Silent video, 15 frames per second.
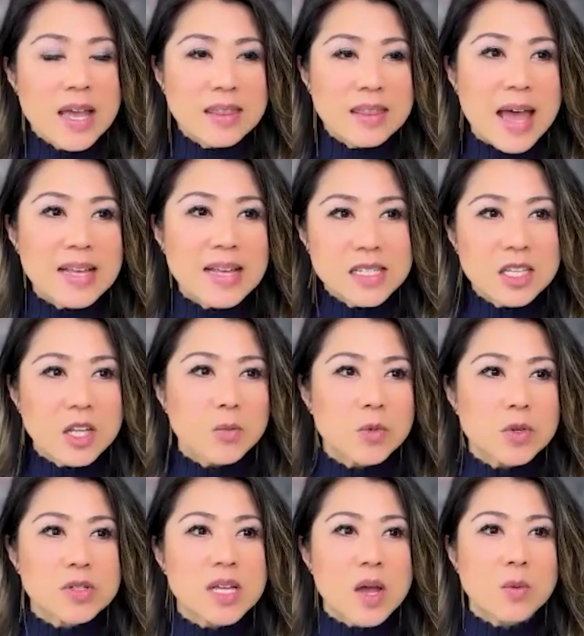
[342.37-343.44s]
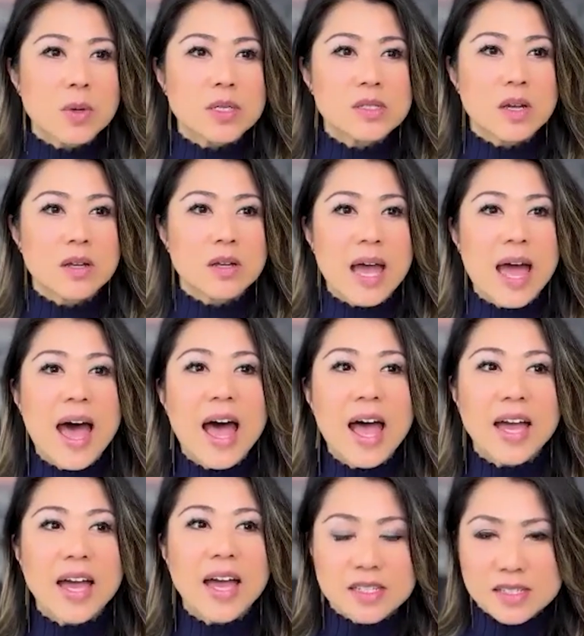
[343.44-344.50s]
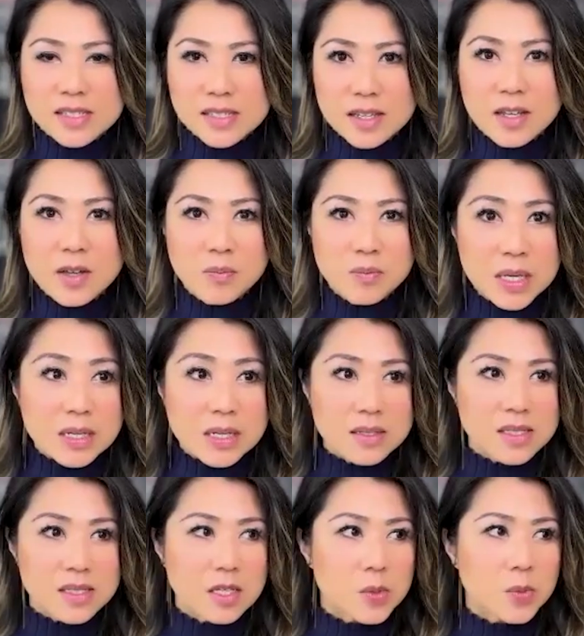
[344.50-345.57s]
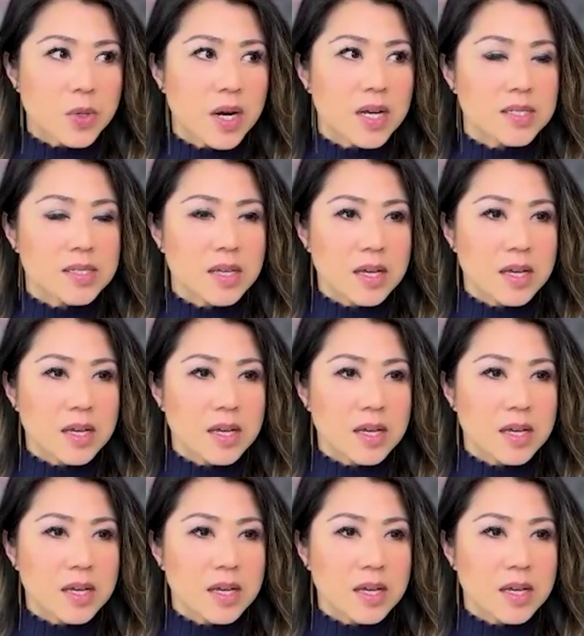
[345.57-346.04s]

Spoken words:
that's the numbers that we saw the highest median sales price.